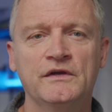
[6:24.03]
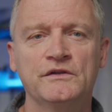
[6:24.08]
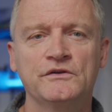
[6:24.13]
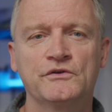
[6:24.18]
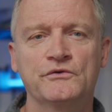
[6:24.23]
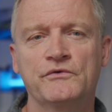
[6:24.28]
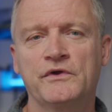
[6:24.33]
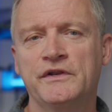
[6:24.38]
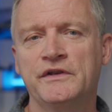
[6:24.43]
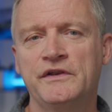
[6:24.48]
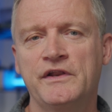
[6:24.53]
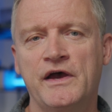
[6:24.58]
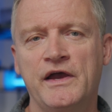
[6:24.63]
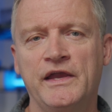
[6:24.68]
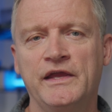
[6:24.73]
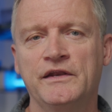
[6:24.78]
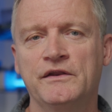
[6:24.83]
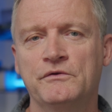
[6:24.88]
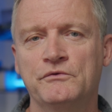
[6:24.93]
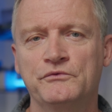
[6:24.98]
To run
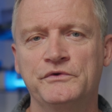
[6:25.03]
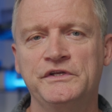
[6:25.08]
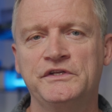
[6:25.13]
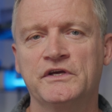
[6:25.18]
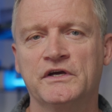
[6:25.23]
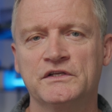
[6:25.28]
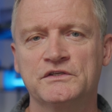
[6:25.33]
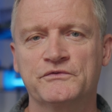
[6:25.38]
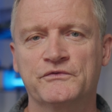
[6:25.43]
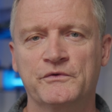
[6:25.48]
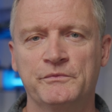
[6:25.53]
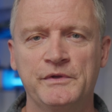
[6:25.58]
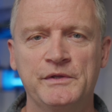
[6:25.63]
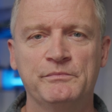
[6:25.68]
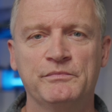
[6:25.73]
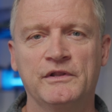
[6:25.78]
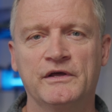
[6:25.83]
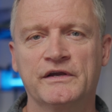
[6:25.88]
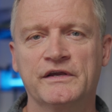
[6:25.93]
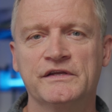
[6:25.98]
9 Retouch for Me
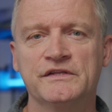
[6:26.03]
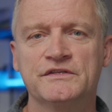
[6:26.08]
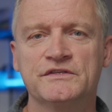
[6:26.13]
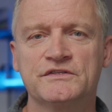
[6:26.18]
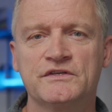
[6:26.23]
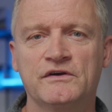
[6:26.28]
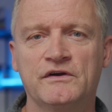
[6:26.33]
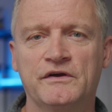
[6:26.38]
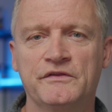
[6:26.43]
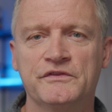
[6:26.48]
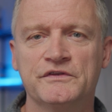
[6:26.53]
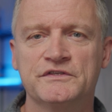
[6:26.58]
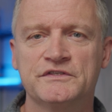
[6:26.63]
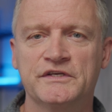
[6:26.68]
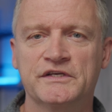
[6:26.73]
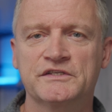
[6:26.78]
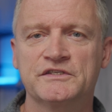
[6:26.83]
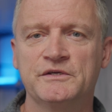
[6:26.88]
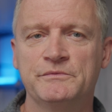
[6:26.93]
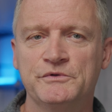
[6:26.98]
plugins on the
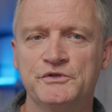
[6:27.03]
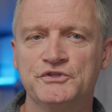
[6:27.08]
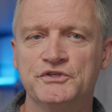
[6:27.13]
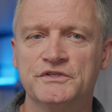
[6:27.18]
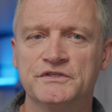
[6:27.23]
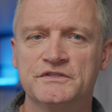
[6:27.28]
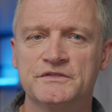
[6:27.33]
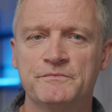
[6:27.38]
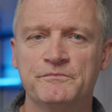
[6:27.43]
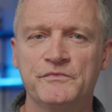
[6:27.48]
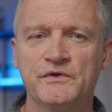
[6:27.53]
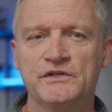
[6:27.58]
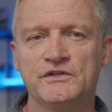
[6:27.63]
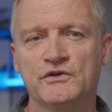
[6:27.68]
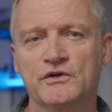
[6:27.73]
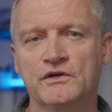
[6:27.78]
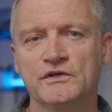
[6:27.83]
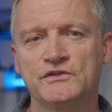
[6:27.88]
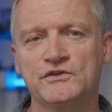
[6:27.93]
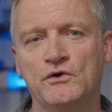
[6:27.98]
6 images, it
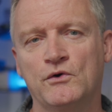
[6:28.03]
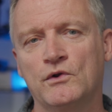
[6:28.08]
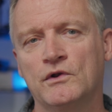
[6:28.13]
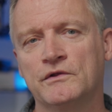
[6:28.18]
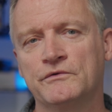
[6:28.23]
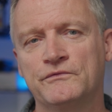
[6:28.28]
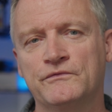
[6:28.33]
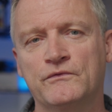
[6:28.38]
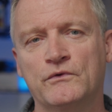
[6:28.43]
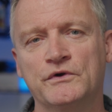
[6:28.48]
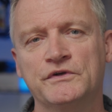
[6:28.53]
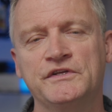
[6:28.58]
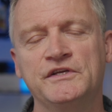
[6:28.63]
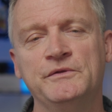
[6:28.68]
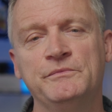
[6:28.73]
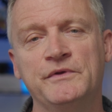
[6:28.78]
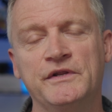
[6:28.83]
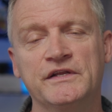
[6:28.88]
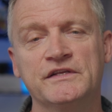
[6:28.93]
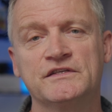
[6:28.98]
took a total of
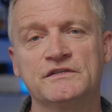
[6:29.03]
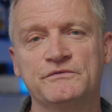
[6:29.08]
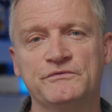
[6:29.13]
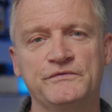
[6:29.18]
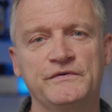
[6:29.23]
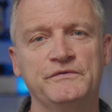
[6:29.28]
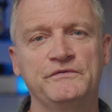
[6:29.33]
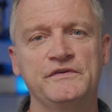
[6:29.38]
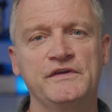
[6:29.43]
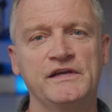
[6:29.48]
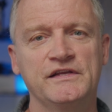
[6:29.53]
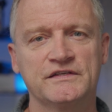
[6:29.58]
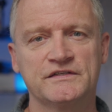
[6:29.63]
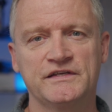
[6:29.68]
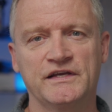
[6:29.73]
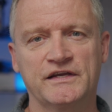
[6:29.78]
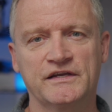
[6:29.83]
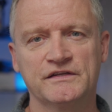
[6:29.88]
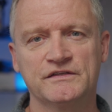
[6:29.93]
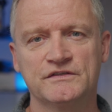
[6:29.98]
14 minutes and 58
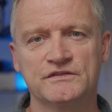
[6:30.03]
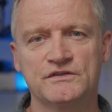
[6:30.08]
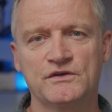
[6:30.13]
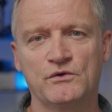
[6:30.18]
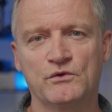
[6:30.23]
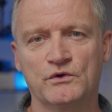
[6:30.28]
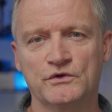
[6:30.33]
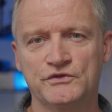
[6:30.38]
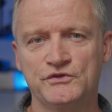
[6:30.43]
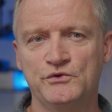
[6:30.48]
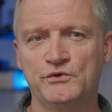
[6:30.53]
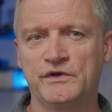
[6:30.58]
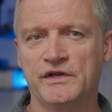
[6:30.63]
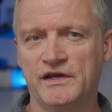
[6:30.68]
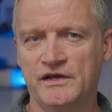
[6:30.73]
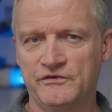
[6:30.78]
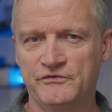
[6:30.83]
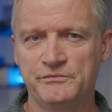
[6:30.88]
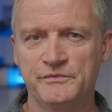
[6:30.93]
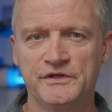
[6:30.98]
seconds, or
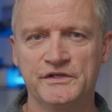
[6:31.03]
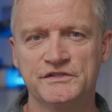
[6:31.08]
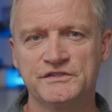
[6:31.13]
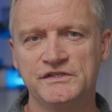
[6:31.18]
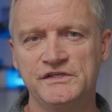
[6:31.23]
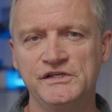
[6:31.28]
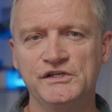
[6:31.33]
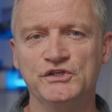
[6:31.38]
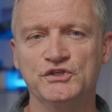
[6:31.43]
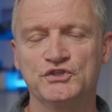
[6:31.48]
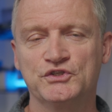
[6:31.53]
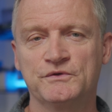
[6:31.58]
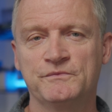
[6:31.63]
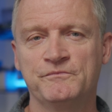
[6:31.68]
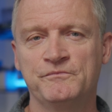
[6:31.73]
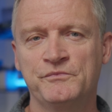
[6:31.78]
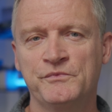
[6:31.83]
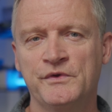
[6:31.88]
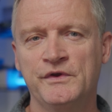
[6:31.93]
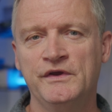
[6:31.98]
2.5 minutes each.
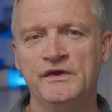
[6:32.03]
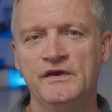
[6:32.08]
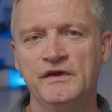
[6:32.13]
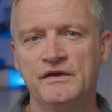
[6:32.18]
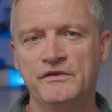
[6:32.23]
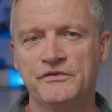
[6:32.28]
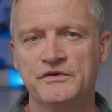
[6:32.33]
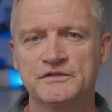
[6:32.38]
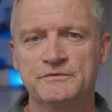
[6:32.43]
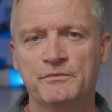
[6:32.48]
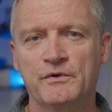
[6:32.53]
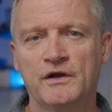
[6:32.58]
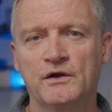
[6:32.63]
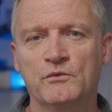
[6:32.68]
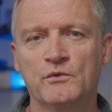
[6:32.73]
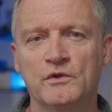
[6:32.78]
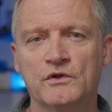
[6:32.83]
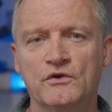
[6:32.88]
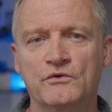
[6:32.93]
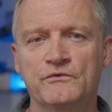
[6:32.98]
This part
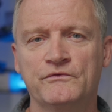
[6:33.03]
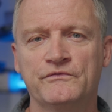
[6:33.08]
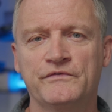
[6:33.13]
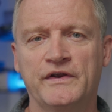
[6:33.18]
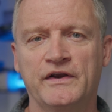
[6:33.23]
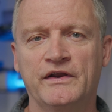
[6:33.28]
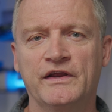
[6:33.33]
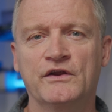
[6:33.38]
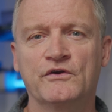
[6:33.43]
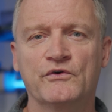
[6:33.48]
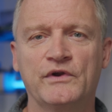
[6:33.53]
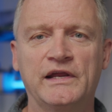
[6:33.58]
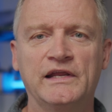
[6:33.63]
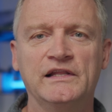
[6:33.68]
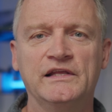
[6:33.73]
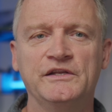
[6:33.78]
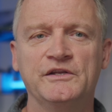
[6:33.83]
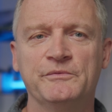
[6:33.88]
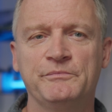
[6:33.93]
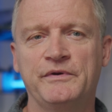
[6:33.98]
will vary
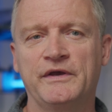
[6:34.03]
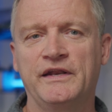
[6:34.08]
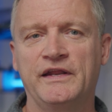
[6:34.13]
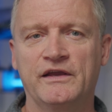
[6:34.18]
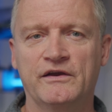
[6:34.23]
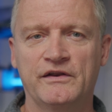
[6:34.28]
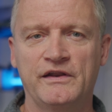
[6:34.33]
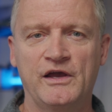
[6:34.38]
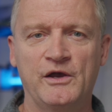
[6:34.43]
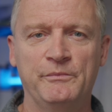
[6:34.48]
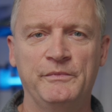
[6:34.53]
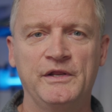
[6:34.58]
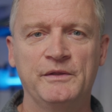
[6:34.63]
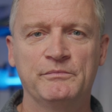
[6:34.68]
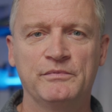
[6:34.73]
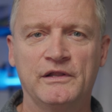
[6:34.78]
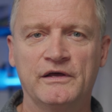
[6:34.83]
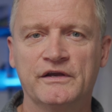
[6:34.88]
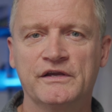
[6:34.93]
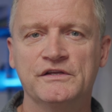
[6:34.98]
greatly depending on how many
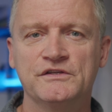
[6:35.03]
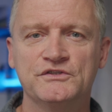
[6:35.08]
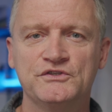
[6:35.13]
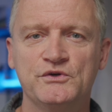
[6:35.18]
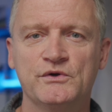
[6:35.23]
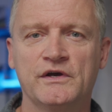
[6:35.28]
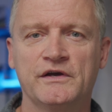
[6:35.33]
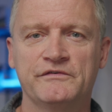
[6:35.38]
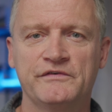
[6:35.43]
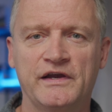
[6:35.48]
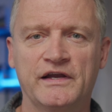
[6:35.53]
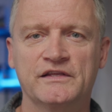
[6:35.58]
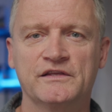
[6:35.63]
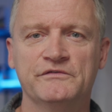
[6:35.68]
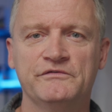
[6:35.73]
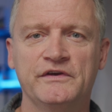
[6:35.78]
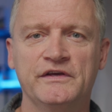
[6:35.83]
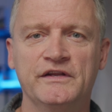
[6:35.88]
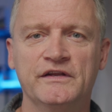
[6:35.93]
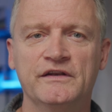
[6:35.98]
plugins you have
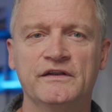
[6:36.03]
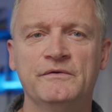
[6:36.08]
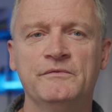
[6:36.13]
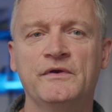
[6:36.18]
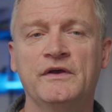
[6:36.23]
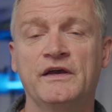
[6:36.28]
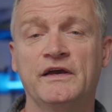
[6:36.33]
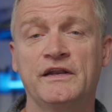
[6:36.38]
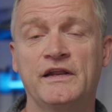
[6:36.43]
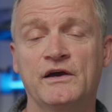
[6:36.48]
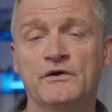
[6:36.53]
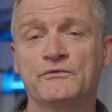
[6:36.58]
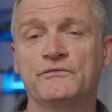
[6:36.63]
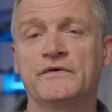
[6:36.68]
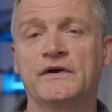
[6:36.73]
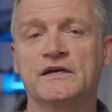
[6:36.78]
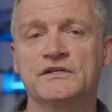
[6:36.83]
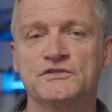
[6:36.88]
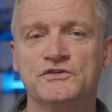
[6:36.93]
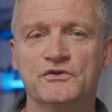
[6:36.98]
activated and how
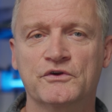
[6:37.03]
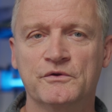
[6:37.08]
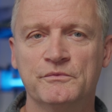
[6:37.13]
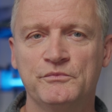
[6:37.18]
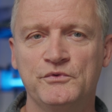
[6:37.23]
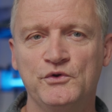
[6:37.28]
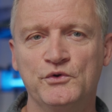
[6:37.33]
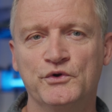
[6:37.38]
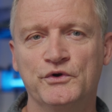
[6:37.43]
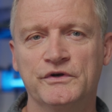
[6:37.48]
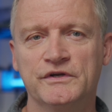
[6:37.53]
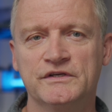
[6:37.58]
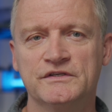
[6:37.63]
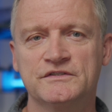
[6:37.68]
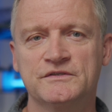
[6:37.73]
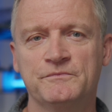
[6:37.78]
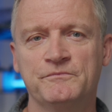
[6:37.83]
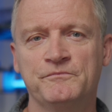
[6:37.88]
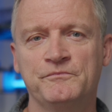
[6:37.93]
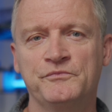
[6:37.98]
fast your computer is.